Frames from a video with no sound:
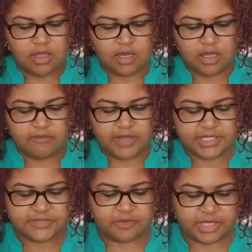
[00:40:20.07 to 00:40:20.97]
Any
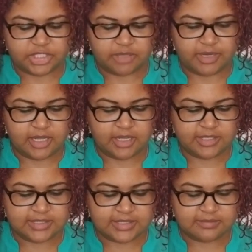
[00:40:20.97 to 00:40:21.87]
advice for my
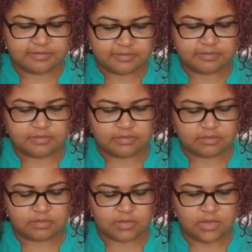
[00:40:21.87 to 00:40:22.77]
Geminis
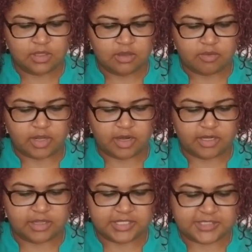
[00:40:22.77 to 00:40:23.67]

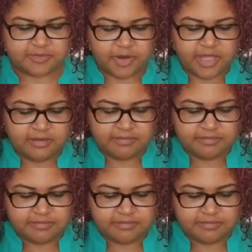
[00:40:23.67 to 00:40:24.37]
regarding this spread?